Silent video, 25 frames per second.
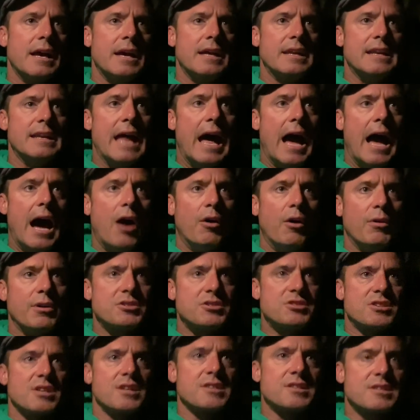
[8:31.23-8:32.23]
And now
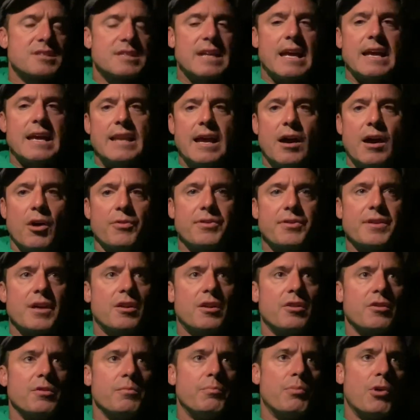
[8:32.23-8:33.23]
it's just staying healthy
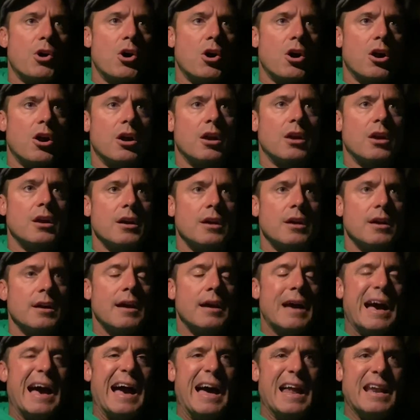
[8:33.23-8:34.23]
under the bar,
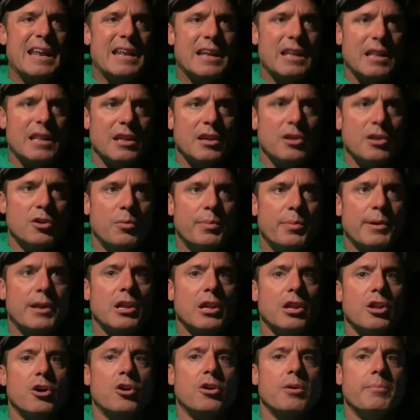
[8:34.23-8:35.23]
adding a little
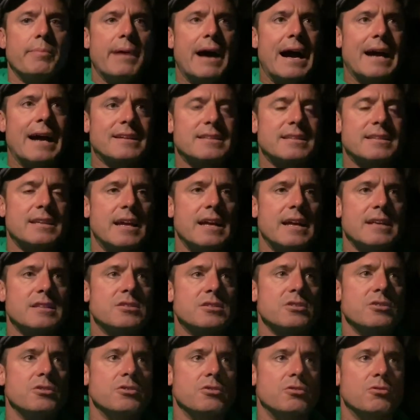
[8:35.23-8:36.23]
bit of lower back today
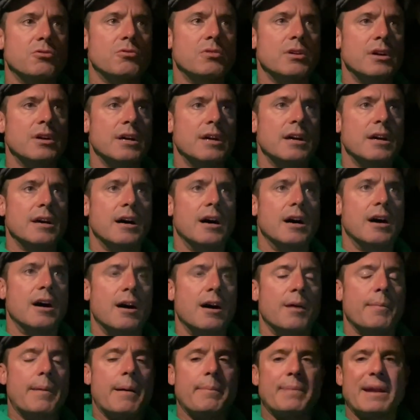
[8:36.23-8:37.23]
too.
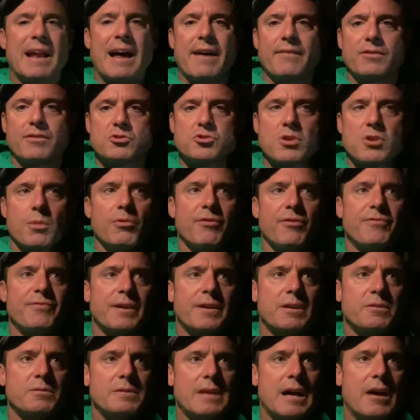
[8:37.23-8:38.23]
I've been having trouble
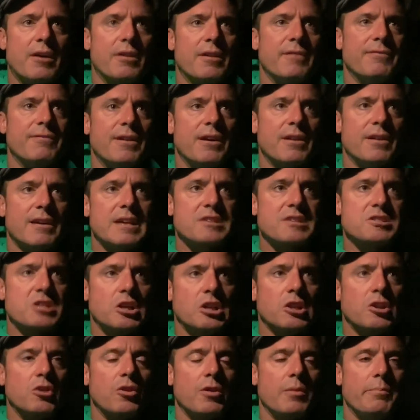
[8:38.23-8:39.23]
figuring out a
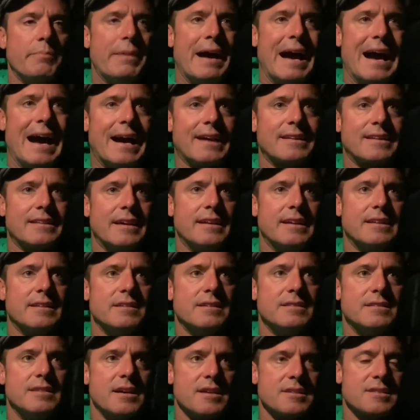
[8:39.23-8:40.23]
variation of lower back
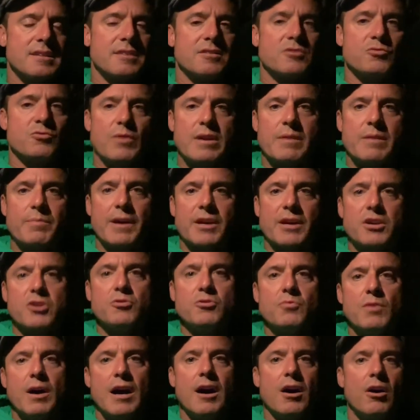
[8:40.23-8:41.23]
that doesn't tweak my
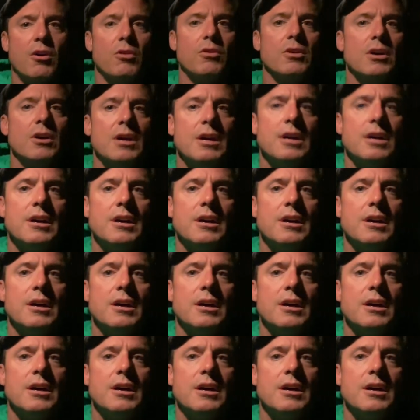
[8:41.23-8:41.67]
QL.